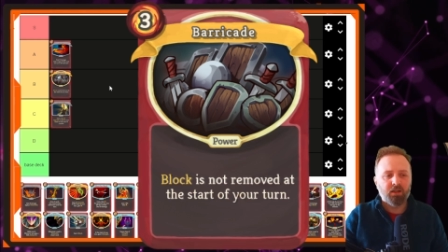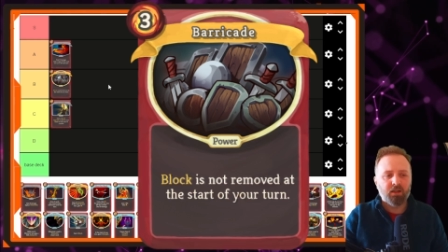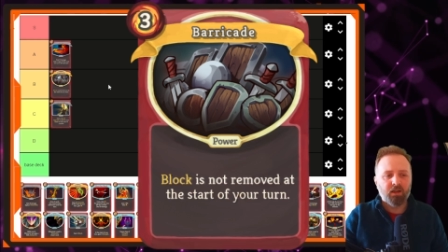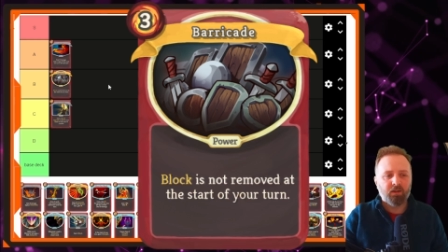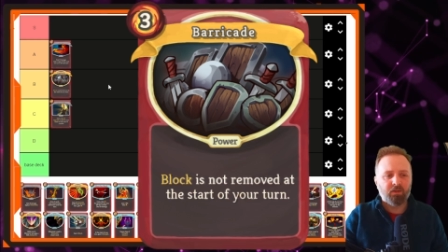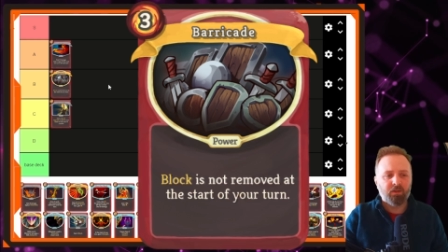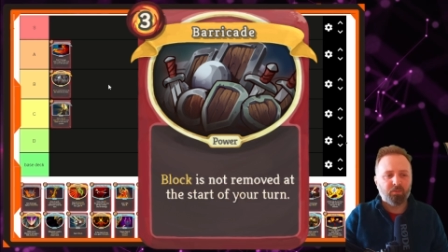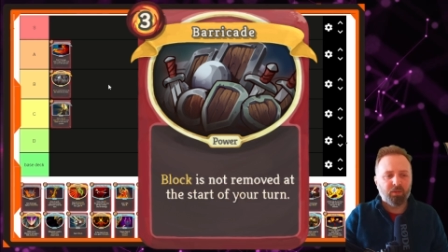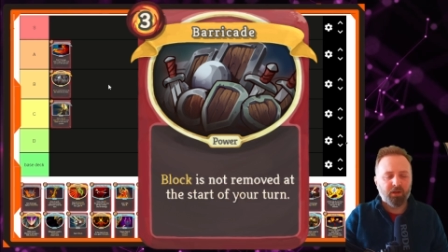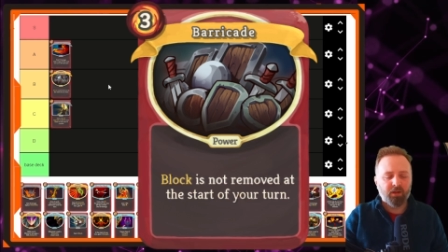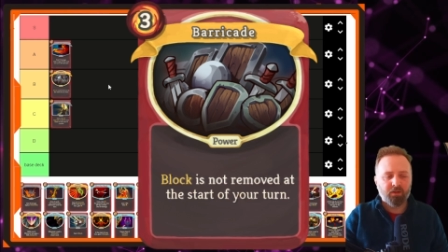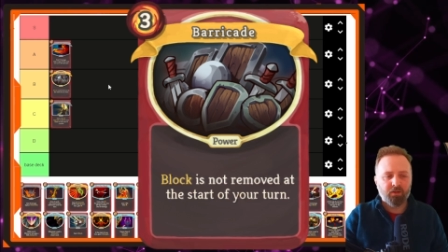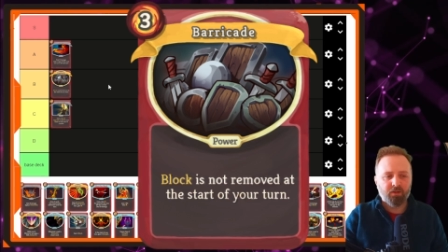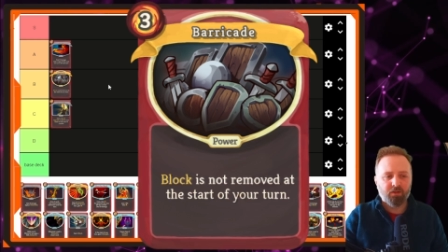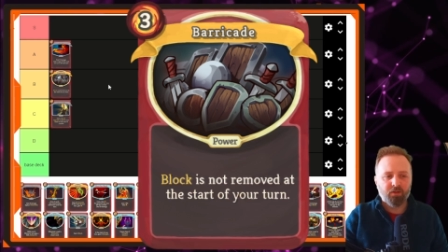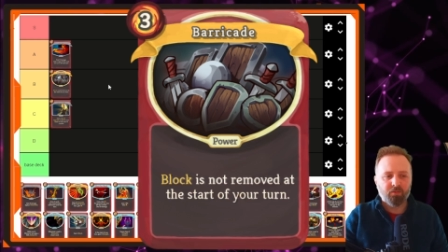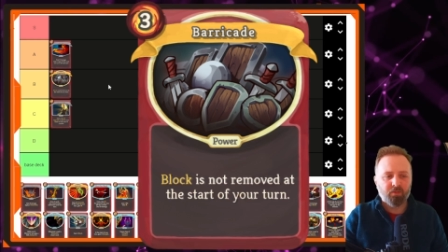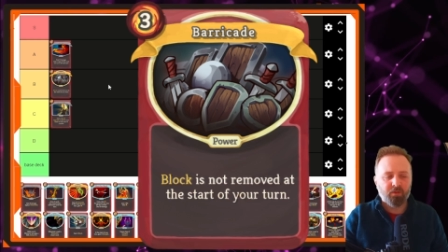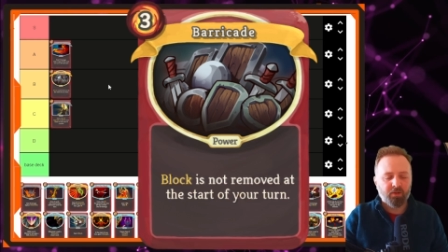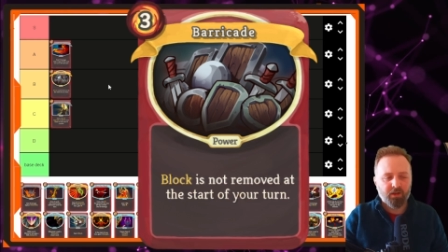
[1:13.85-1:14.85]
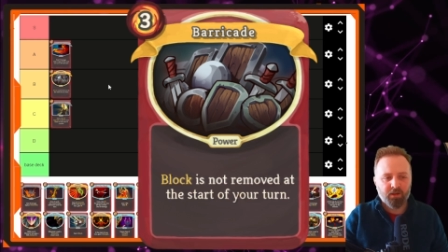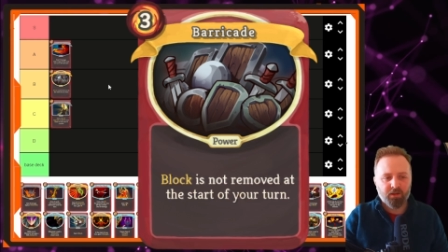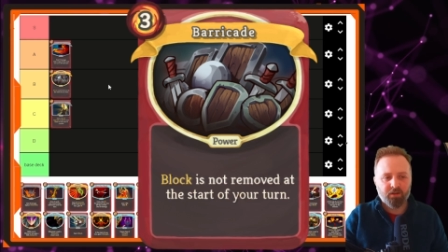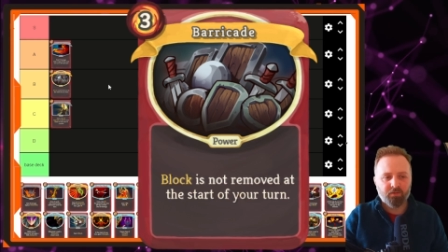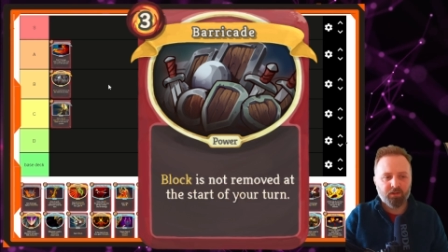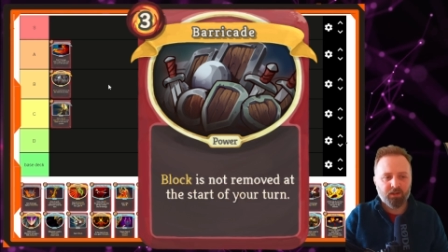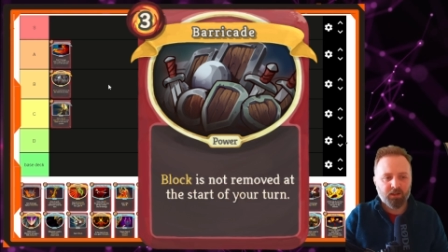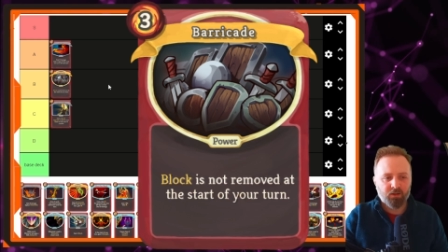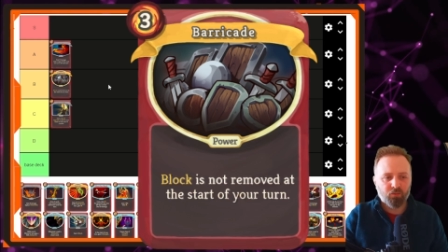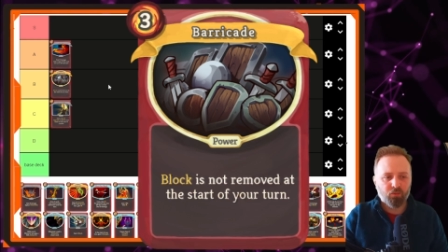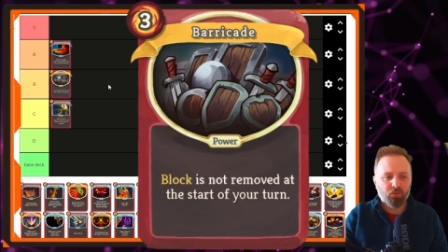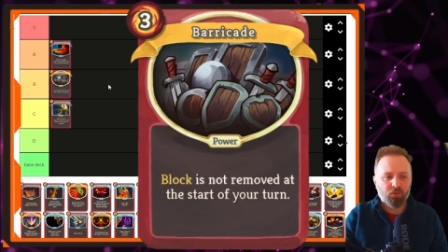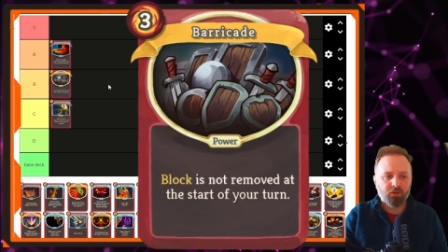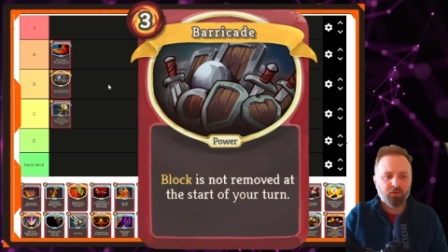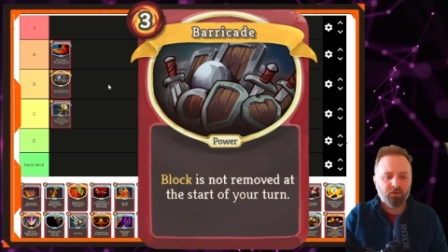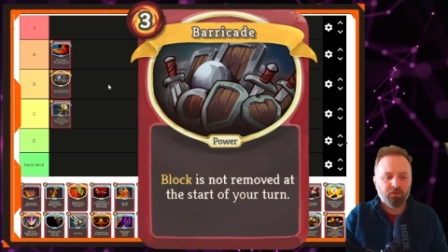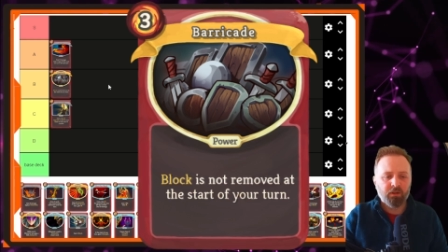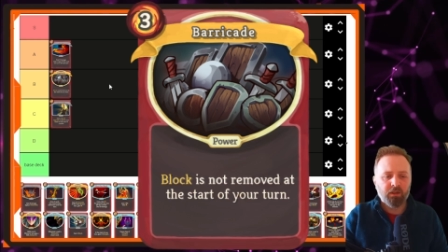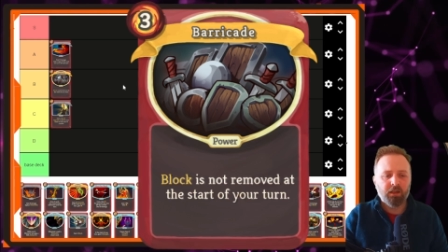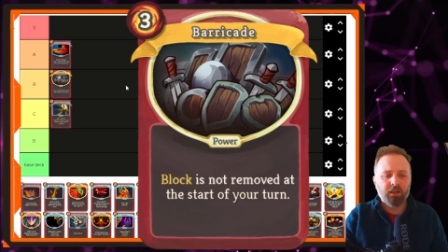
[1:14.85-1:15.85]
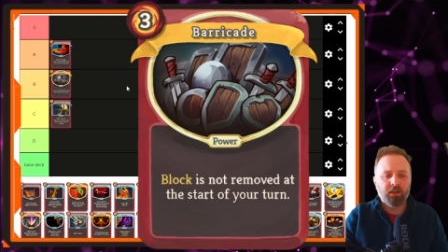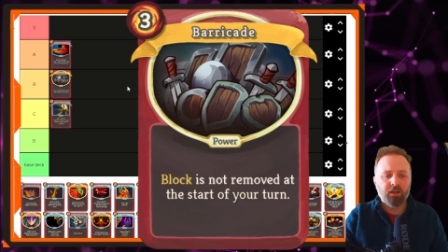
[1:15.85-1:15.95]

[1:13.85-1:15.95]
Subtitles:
If you pick this up at the end of Act 1